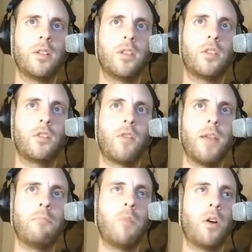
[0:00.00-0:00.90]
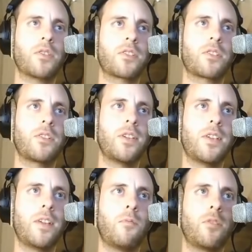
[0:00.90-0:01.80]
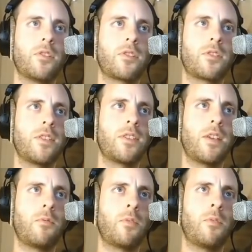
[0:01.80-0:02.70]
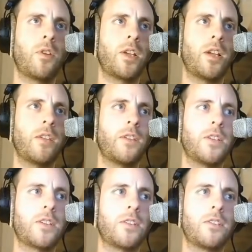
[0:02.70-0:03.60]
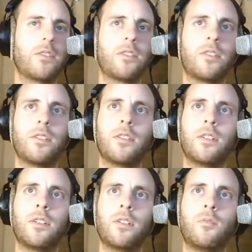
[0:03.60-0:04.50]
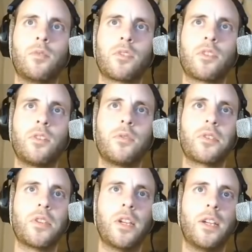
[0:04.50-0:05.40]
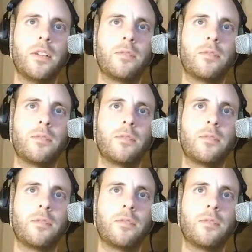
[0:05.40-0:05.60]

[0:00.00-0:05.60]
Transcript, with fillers: The Great Mosque. Is that what it's, is that what I'm looking the distance? We'll soon see.